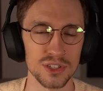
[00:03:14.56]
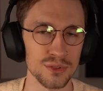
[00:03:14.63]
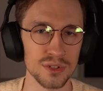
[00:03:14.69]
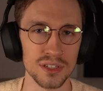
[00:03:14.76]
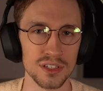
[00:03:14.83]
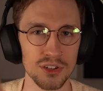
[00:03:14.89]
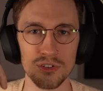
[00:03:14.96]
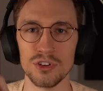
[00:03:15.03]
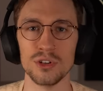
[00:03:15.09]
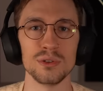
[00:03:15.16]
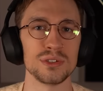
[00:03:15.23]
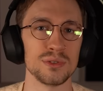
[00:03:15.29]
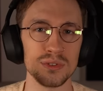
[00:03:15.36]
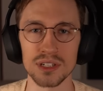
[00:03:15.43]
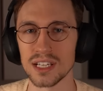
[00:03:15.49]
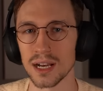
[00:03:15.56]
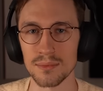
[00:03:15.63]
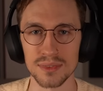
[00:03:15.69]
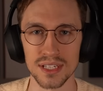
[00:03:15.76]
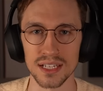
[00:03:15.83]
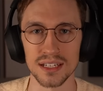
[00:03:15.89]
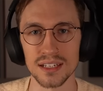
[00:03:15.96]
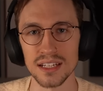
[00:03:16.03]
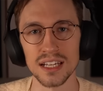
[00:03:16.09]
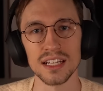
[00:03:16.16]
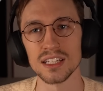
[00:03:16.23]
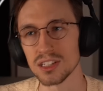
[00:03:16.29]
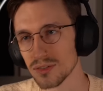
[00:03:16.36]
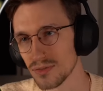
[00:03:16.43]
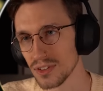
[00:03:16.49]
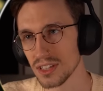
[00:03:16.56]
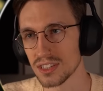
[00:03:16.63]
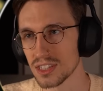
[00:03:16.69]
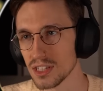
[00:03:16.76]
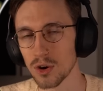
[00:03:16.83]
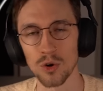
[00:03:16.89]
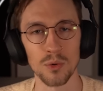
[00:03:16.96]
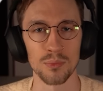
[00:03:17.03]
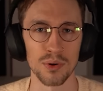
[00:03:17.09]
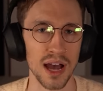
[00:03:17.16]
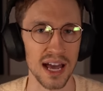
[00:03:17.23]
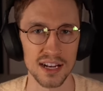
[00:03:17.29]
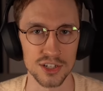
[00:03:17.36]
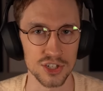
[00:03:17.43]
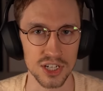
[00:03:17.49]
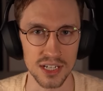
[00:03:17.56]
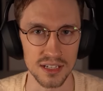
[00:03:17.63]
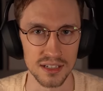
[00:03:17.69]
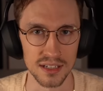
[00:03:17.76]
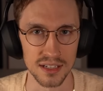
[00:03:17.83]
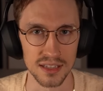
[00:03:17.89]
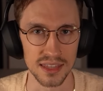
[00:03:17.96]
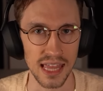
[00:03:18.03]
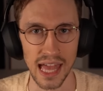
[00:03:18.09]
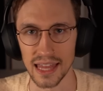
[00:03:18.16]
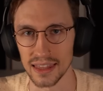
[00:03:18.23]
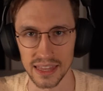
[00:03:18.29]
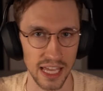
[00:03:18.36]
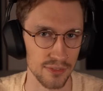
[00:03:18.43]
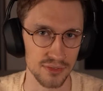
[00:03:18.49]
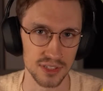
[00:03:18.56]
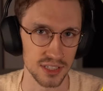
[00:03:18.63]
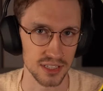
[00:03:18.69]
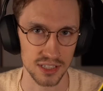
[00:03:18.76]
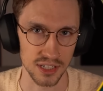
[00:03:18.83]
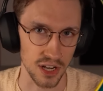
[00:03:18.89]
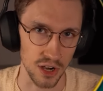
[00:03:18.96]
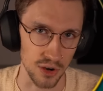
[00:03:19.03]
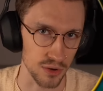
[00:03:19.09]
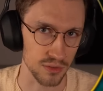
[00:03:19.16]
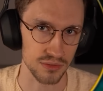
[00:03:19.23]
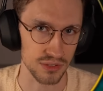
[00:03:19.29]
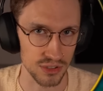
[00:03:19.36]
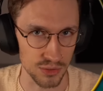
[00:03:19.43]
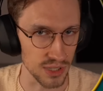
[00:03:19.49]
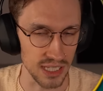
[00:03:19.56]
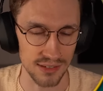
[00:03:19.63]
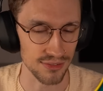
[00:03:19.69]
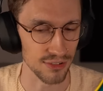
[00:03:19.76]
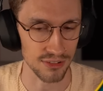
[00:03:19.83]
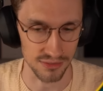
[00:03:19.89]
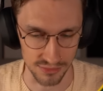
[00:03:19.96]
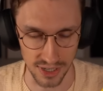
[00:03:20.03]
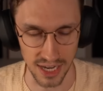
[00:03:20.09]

student, your new student comes in, defeats the old prodigy that left to go do evil,